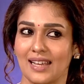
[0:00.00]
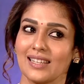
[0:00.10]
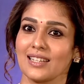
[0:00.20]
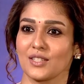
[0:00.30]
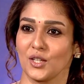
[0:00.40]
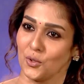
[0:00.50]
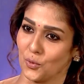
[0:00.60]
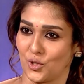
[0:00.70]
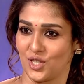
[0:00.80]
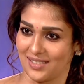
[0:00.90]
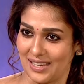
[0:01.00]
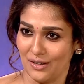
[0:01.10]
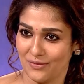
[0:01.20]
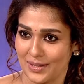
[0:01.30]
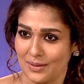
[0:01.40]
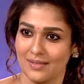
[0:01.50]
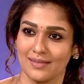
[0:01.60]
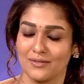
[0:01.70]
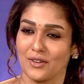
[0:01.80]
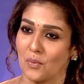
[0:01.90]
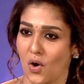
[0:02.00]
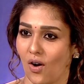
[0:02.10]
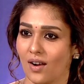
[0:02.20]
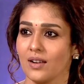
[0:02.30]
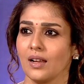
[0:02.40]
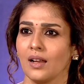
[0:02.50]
I think it's a huge gift from God.